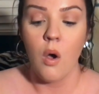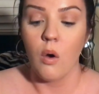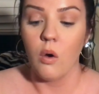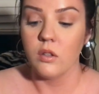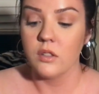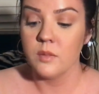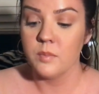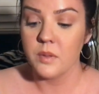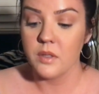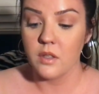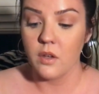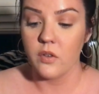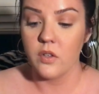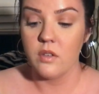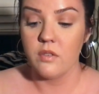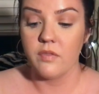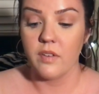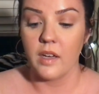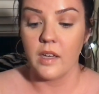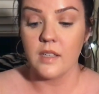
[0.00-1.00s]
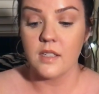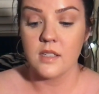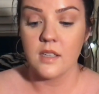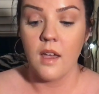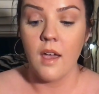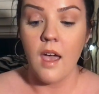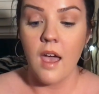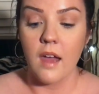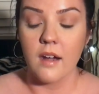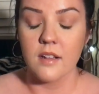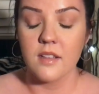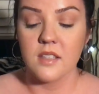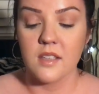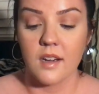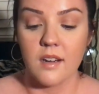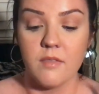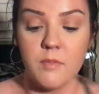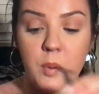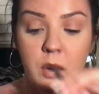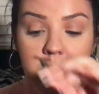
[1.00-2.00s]
Hold it below your face, and
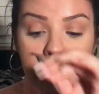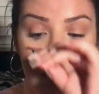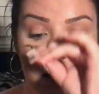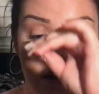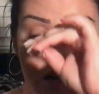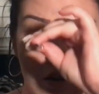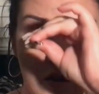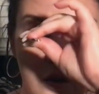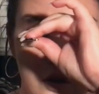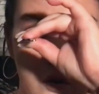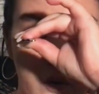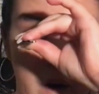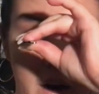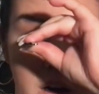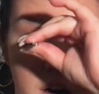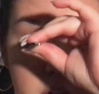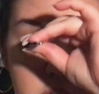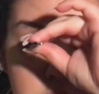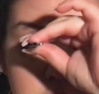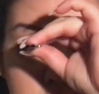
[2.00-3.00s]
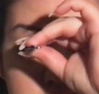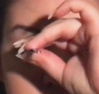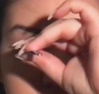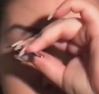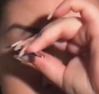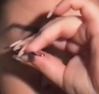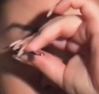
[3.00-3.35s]
instead of putting it straight onto your